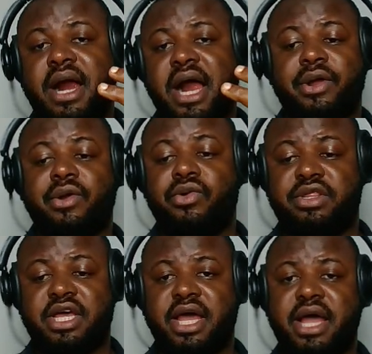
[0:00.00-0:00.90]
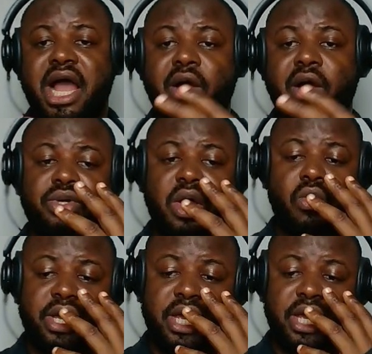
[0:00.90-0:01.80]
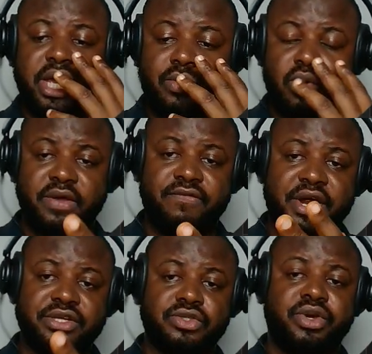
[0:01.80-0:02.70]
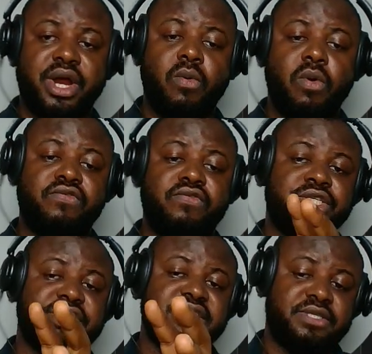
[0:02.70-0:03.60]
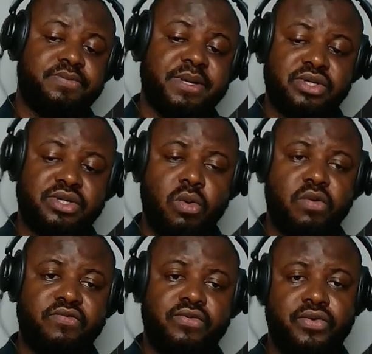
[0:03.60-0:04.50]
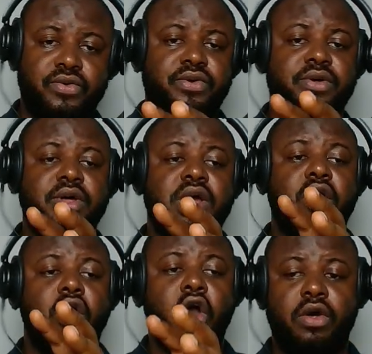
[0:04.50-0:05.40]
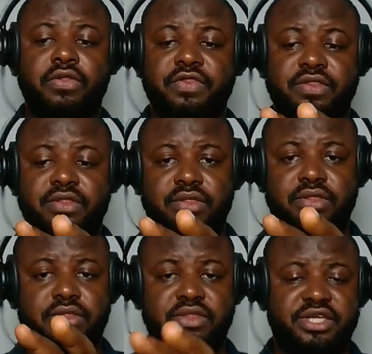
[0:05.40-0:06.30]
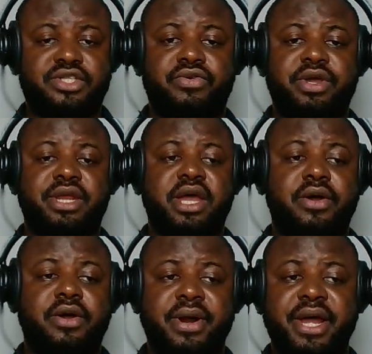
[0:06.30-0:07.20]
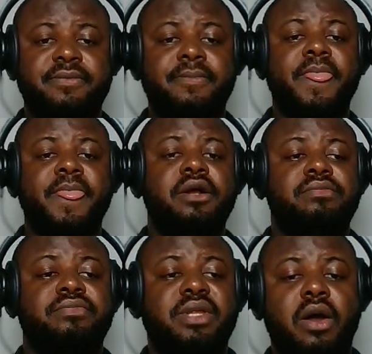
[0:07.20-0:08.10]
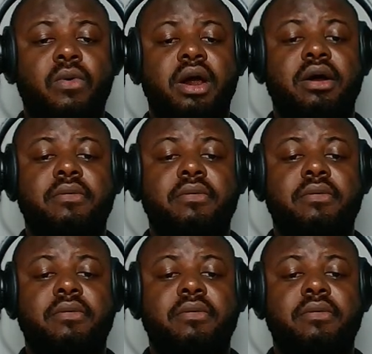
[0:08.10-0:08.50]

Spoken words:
I go there, I would know that okay, I'm looking for a tutorial workflow, which is this particular workflow on this screen here, right? Now,